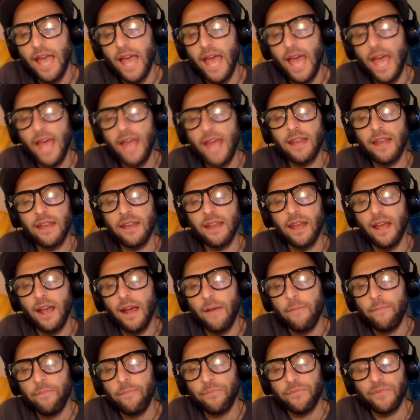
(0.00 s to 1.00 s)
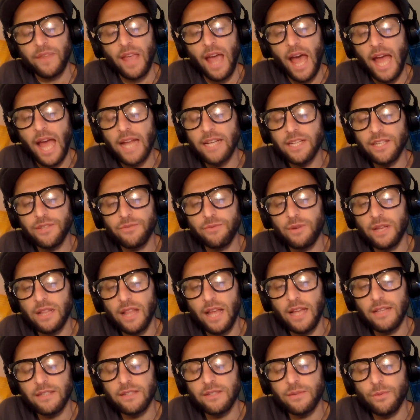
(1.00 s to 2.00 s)
And I just
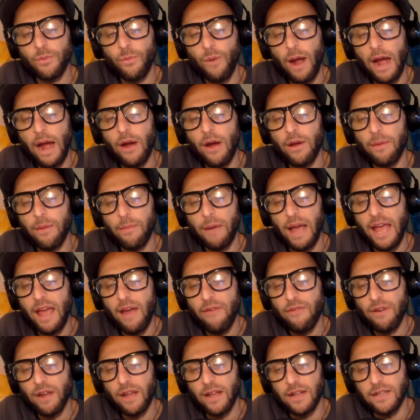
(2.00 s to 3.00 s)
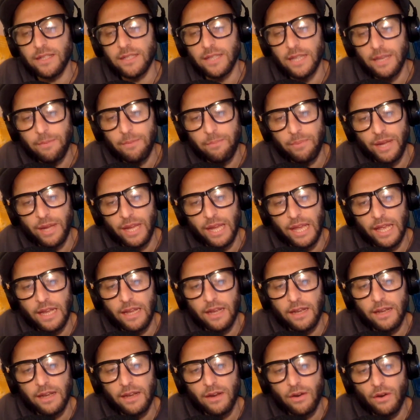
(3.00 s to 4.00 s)
realized, wow, am I ever going to sleep
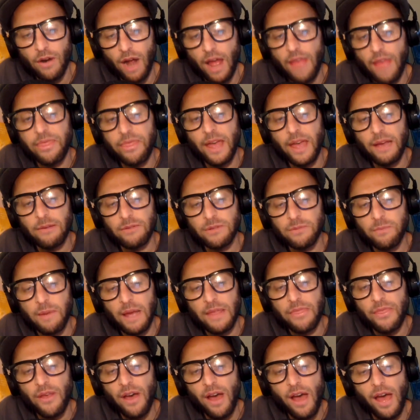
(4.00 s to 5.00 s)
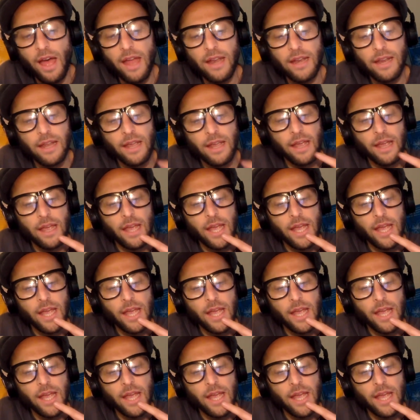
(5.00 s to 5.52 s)
again? That was my thought.